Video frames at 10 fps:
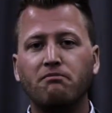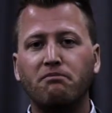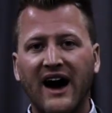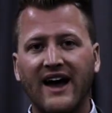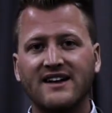
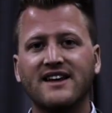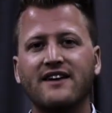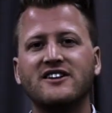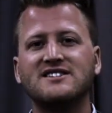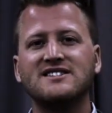But
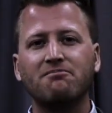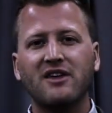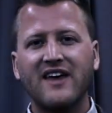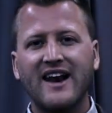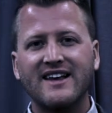if it's
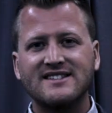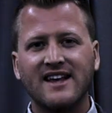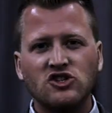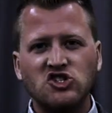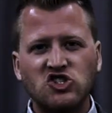something that is
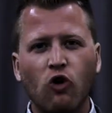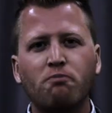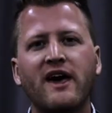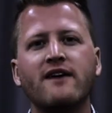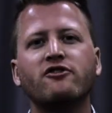so
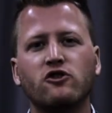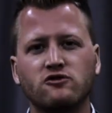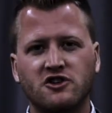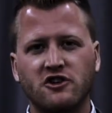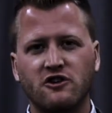
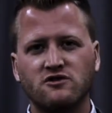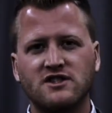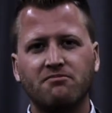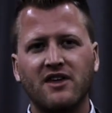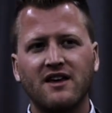pivotal to you,
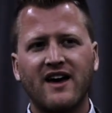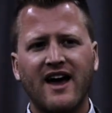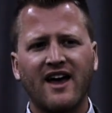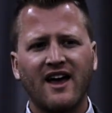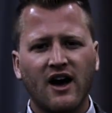something that,